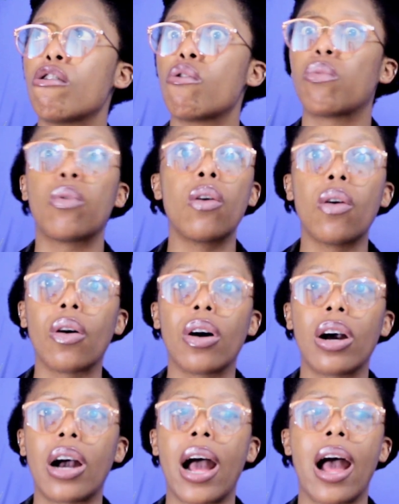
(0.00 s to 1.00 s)

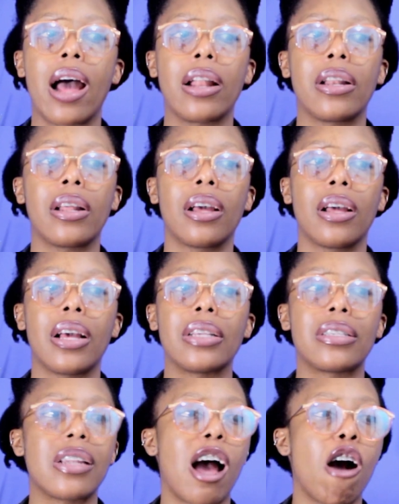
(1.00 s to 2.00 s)
war and
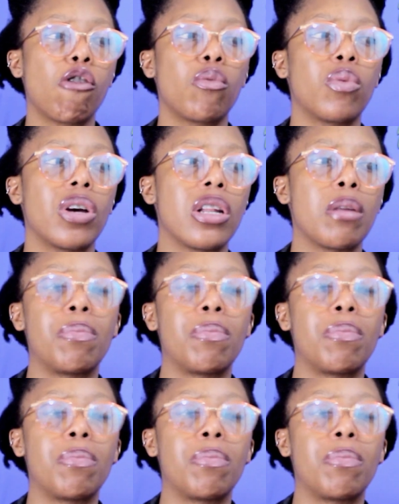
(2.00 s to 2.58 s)
is now in